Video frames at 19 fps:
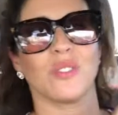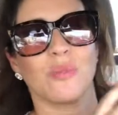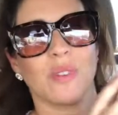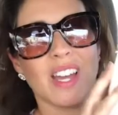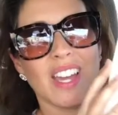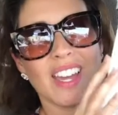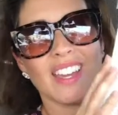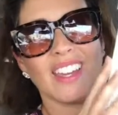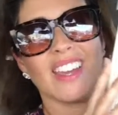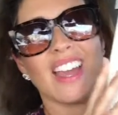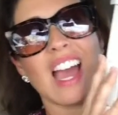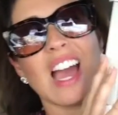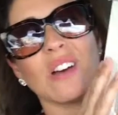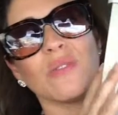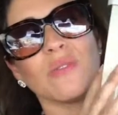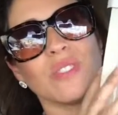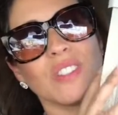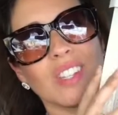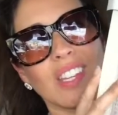the way
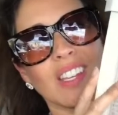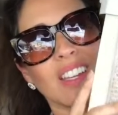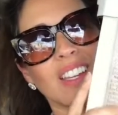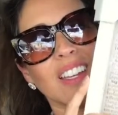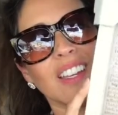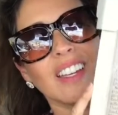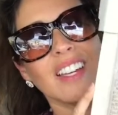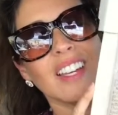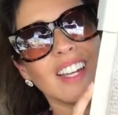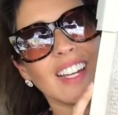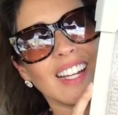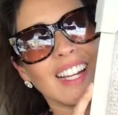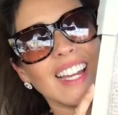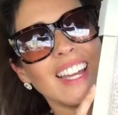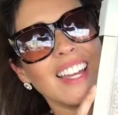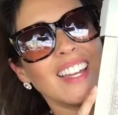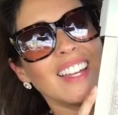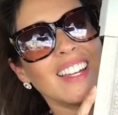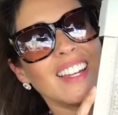out,
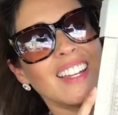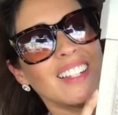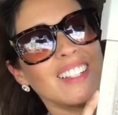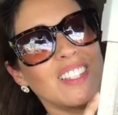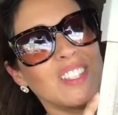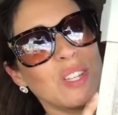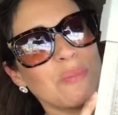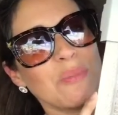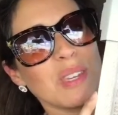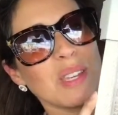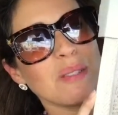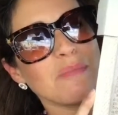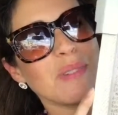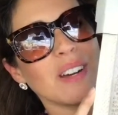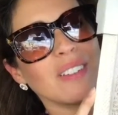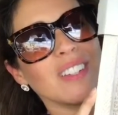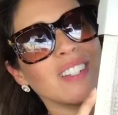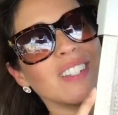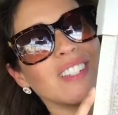and something
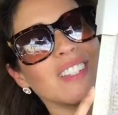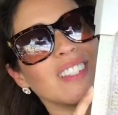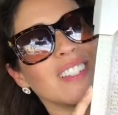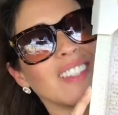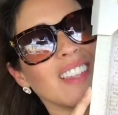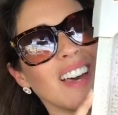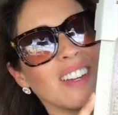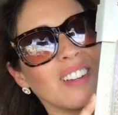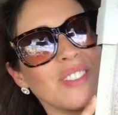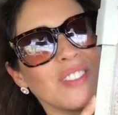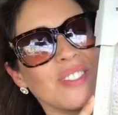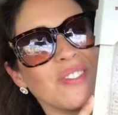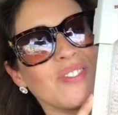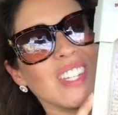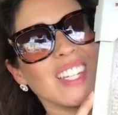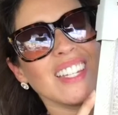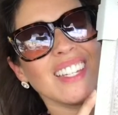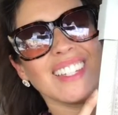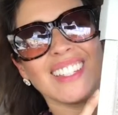about it just thought it would
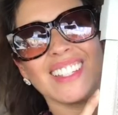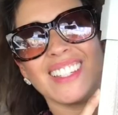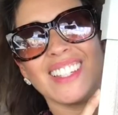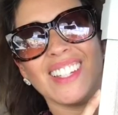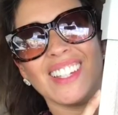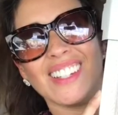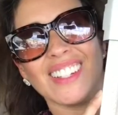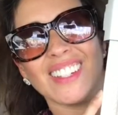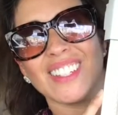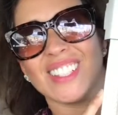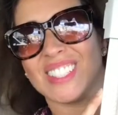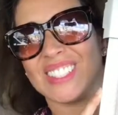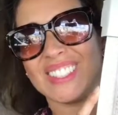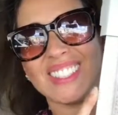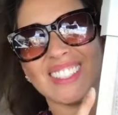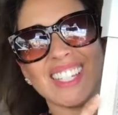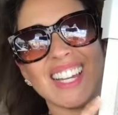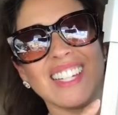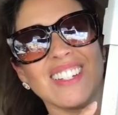be
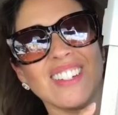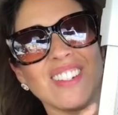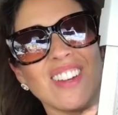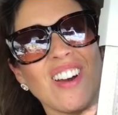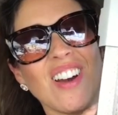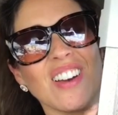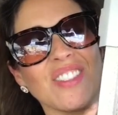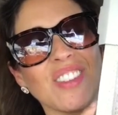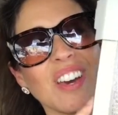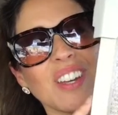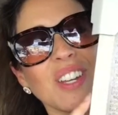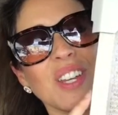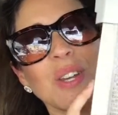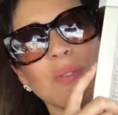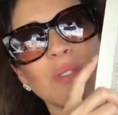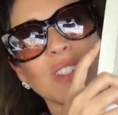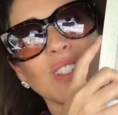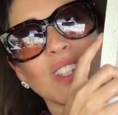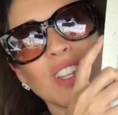cute. I don't know, I thought
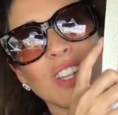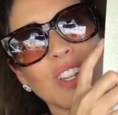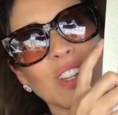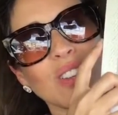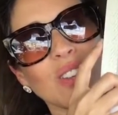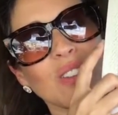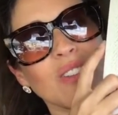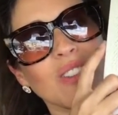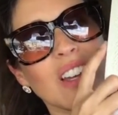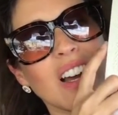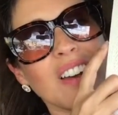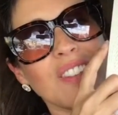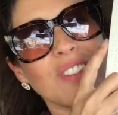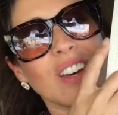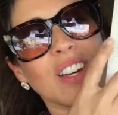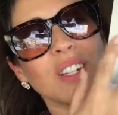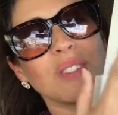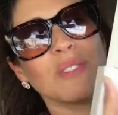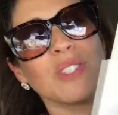he was cute. I
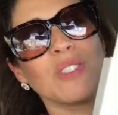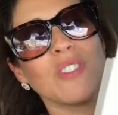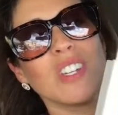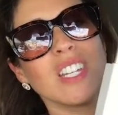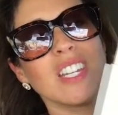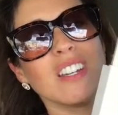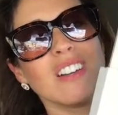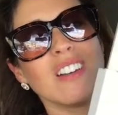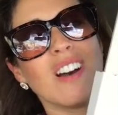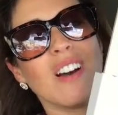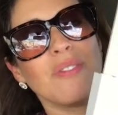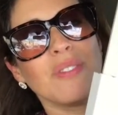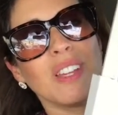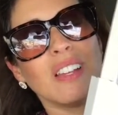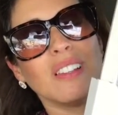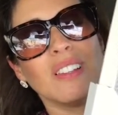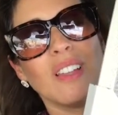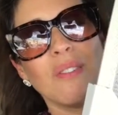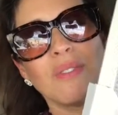thought he was drinking
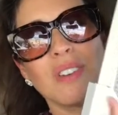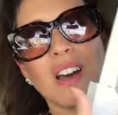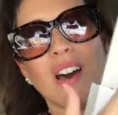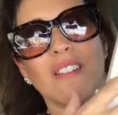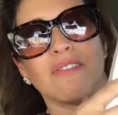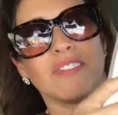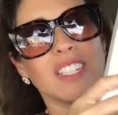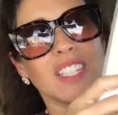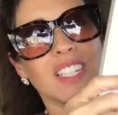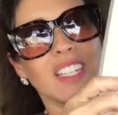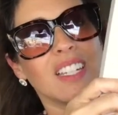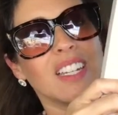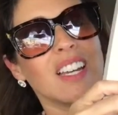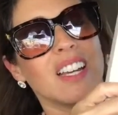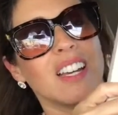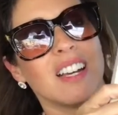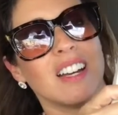coffee, I love coffee.